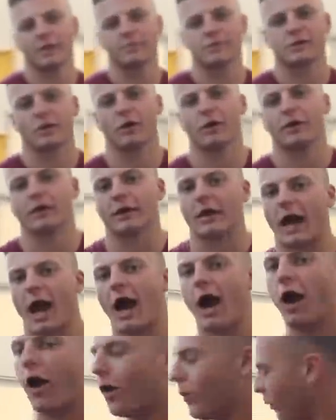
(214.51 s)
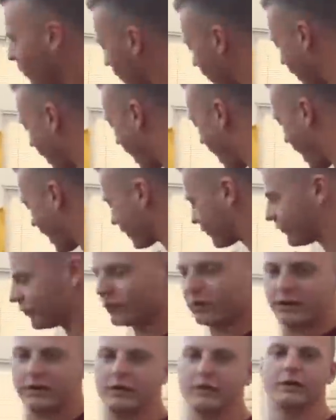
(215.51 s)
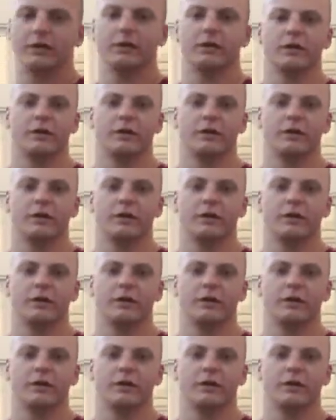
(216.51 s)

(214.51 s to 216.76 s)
I'm starting out, we're actually